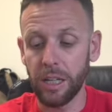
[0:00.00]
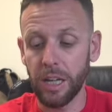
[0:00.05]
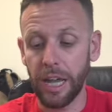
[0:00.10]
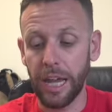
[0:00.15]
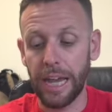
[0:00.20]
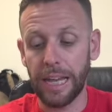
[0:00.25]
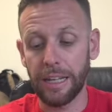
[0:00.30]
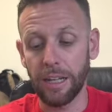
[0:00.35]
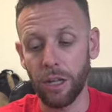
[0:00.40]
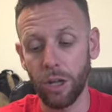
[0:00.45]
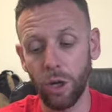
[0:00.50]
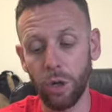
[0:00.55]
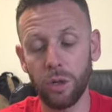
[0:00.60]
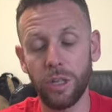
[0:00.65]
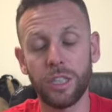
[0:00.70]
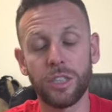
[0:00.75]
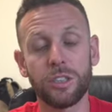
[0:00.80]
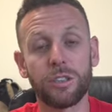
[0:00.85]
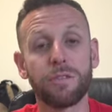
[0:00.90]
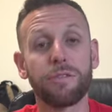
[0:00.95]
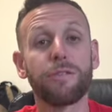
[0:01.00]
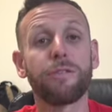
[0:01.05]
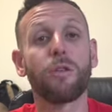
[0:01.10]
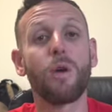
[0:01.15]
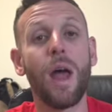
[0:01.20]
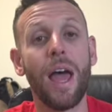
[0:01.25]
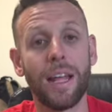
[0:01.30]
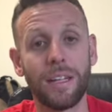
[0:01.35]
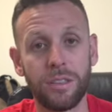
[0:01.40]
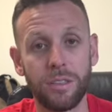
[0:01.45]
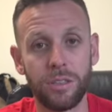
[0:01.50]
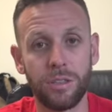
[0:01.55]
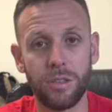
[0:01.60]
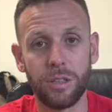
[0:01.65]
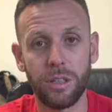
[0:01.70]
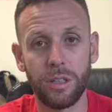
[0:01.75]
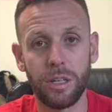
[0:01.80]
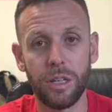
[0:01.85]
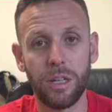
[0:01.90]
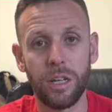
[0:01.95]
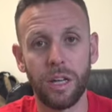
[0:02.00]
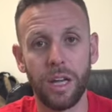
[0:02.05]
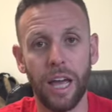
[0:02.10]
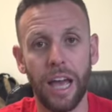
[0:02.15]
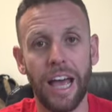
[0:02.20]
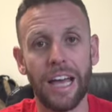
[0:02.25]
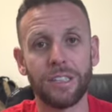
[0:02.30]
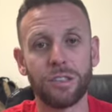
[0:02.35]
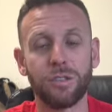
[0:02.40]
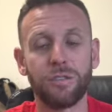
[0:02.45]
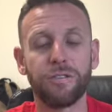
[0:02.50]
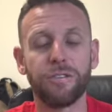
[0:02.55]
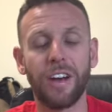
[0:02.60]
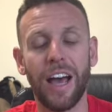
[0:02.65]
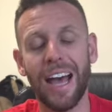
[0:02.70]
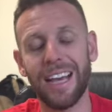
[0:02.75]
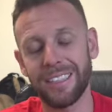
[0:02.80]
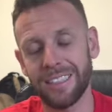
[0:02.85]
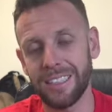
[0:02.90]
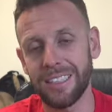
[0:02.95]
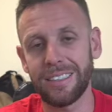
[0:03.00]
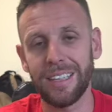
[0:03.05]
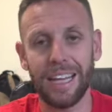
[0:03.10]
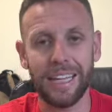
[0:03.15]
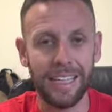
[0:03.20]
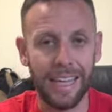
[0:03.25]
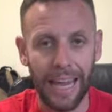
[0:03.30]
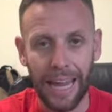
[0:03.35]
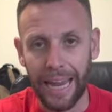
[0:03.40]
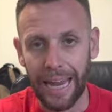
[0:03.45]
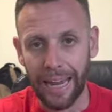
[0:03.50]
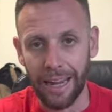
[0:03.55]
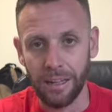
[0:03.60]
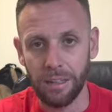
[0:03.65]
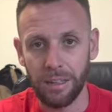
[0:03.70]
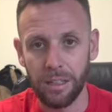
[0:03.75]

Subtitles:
and Logan's friends as fast as I can.